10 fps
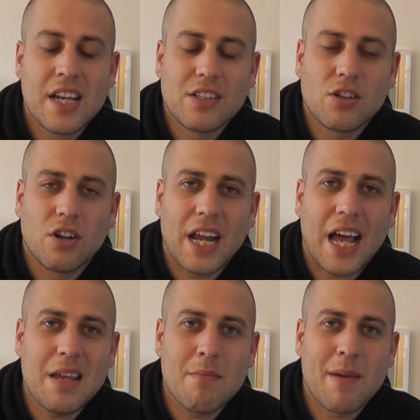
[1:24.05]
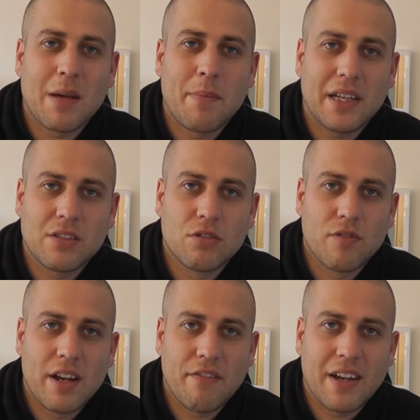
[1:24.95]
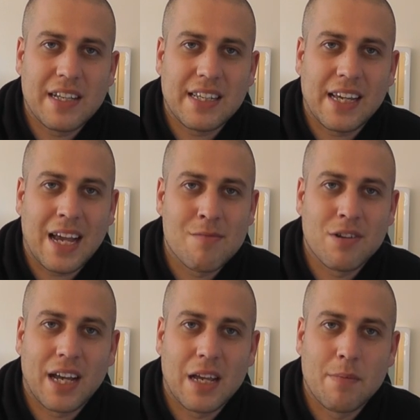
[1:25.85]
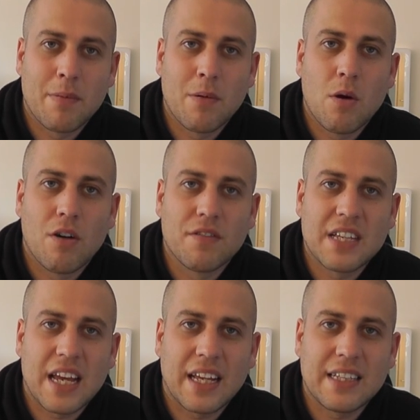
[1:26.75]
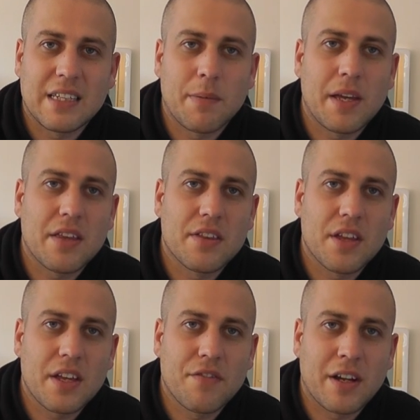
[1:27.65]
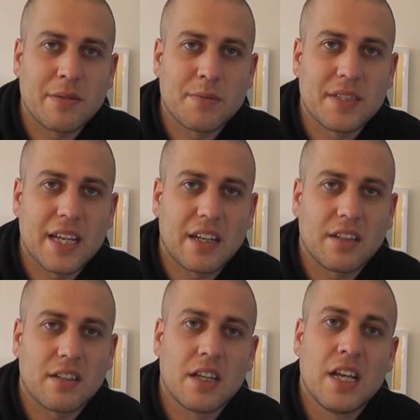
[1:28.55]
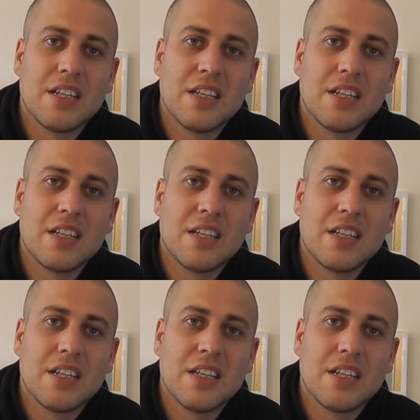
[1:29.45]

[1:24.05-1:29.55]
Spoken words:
It's got an 8 MP rear facing camera capable of 1080p at 30 frames per second.